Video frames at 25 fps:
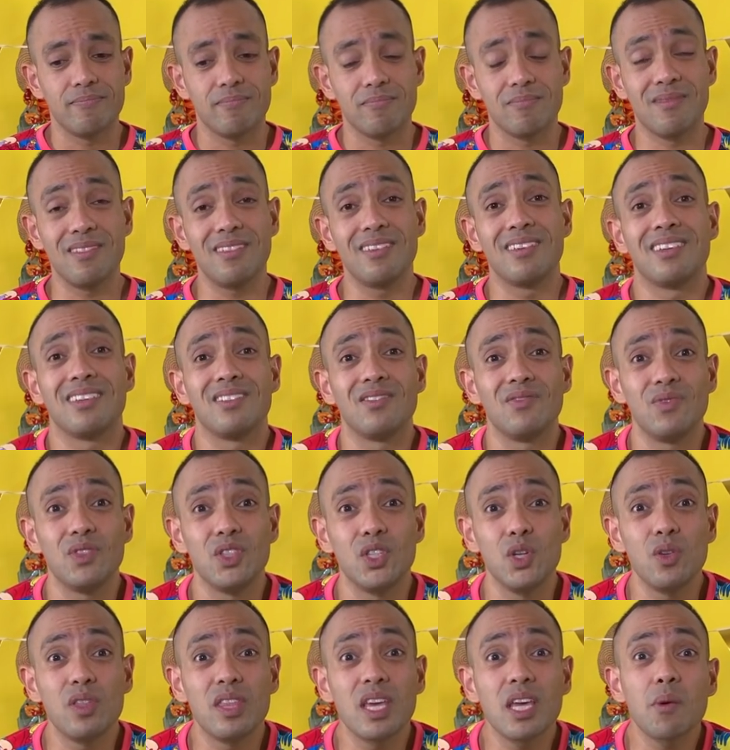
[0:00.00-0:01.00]
Hmm,
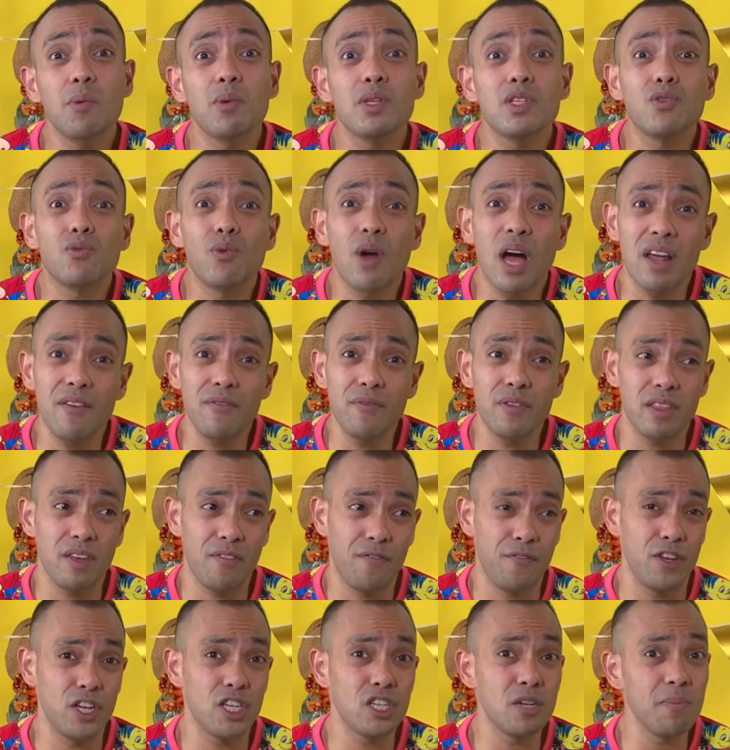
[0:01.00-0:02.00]
do you think it was right for the
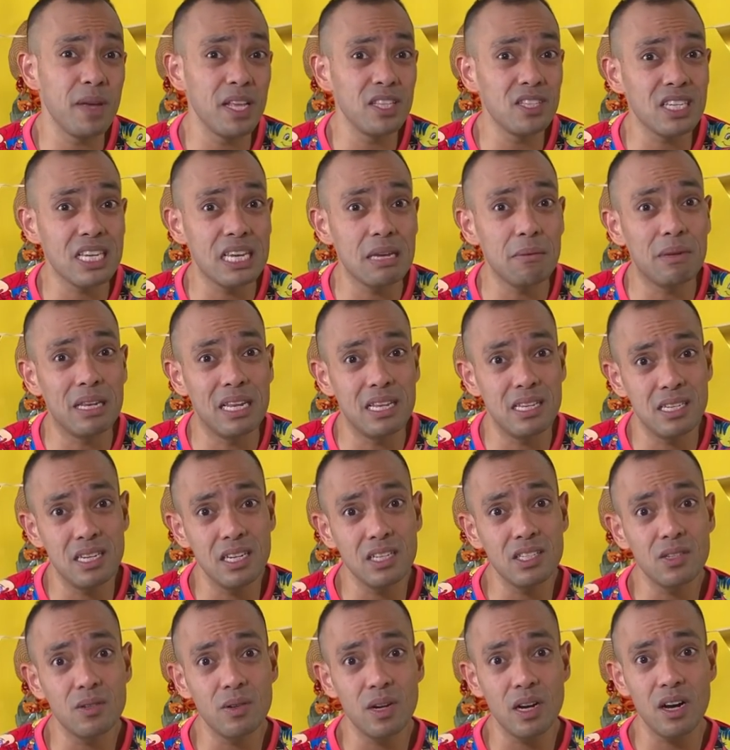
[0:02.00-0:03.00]
fisherman to keep
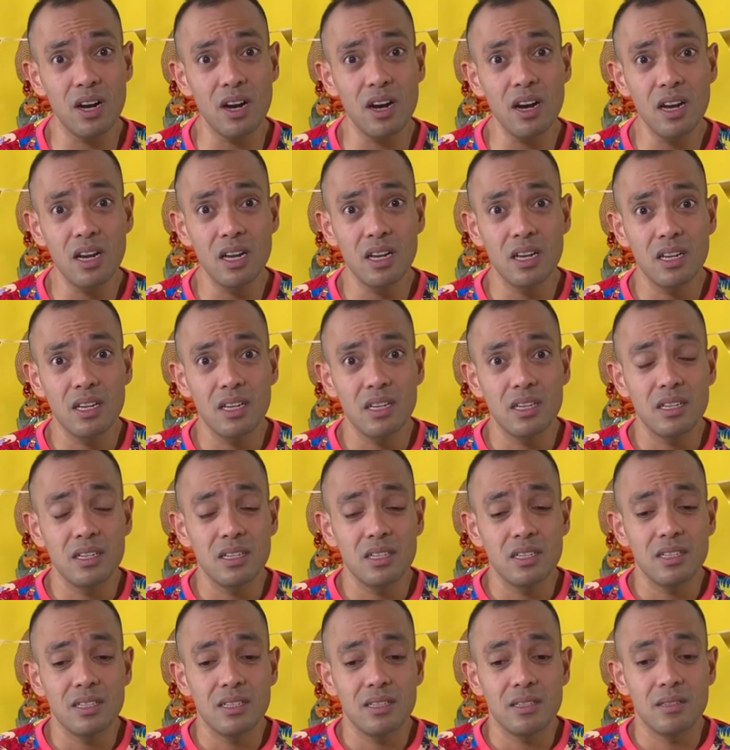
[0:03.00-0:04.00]
listening to her?
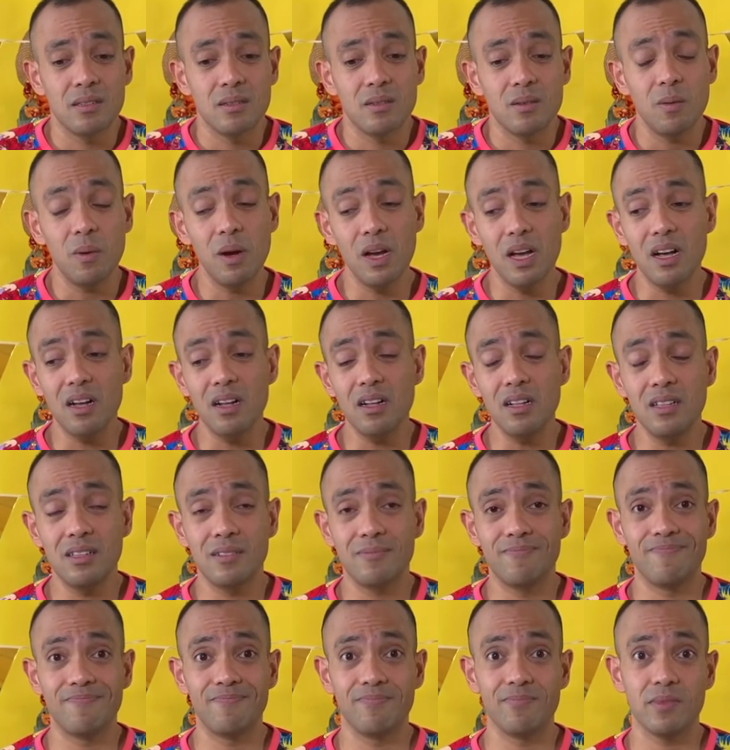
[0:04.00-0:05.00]
Well,
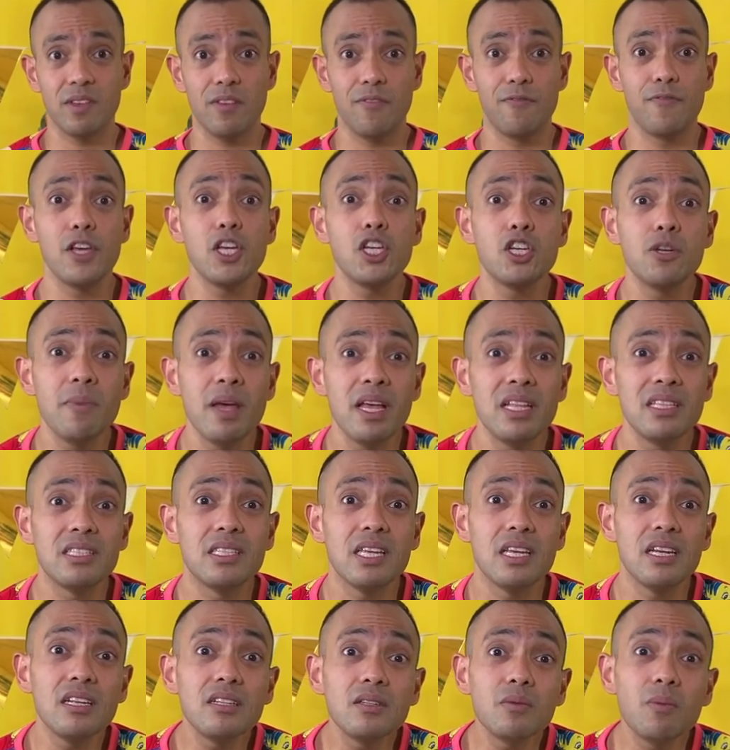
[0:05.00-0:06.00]
the fisherman
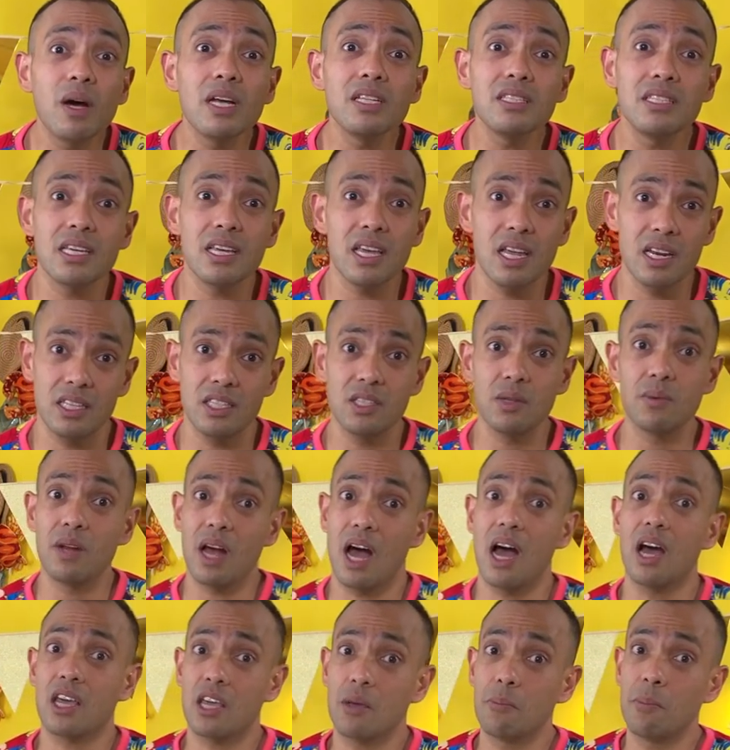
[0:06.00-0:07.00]
didn't want to get into an
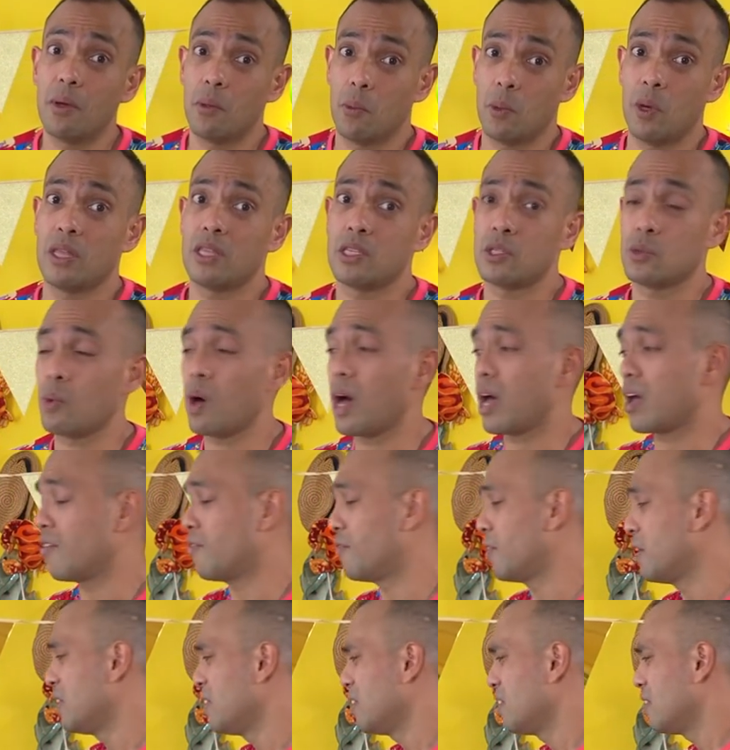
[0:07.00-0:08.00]
argument with his
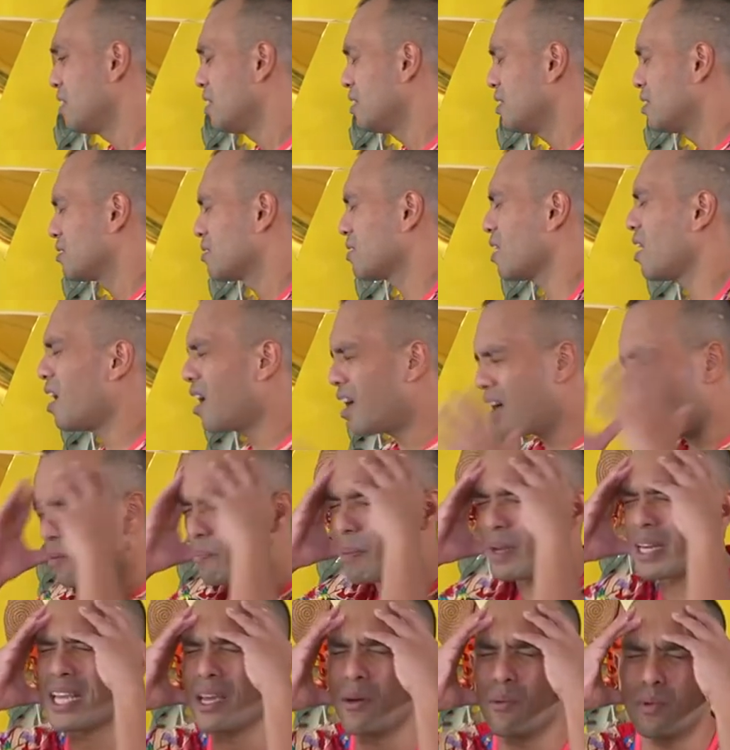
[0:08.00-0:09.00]
wife. Ah,
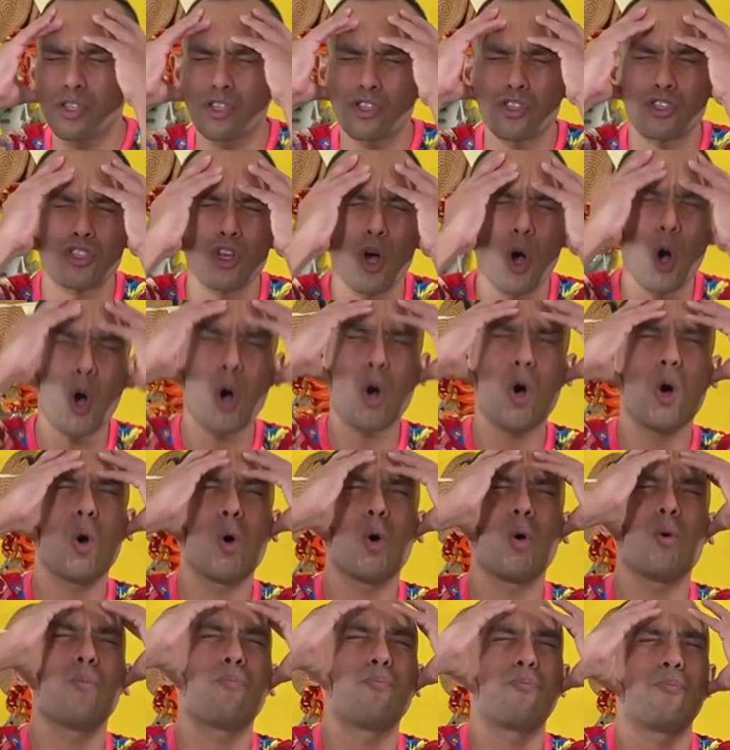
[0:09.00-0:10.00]
but he was
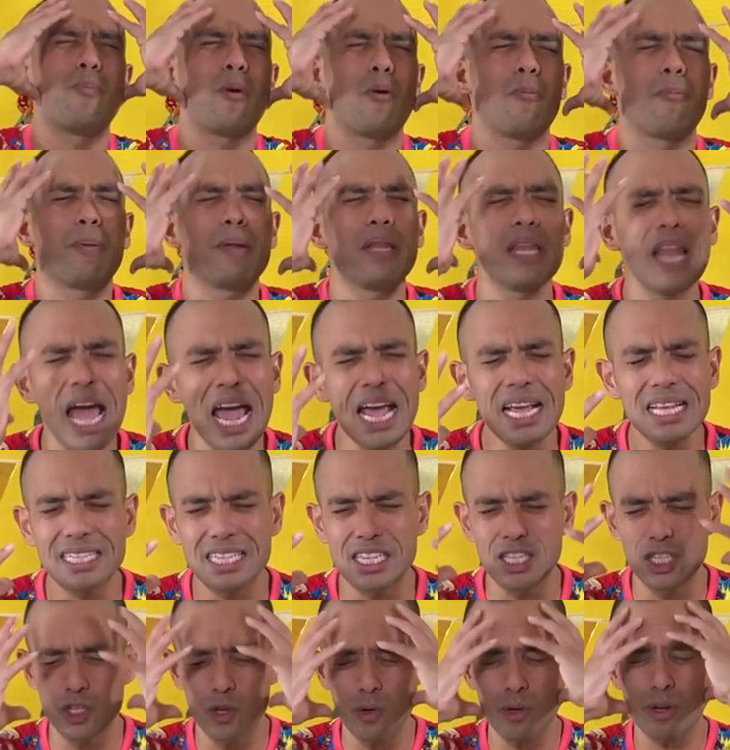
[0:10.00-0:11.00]
so perplexed
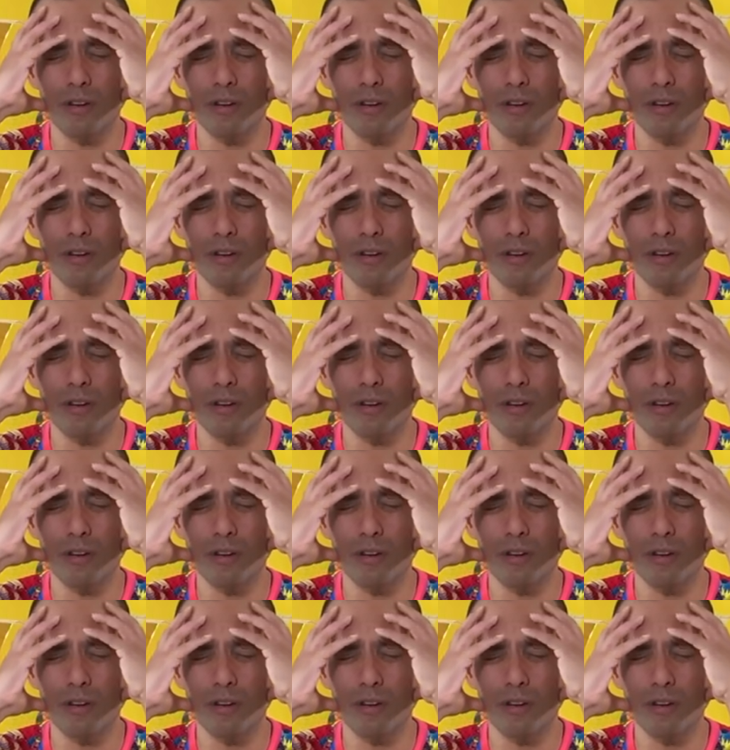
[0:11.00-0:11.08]
and so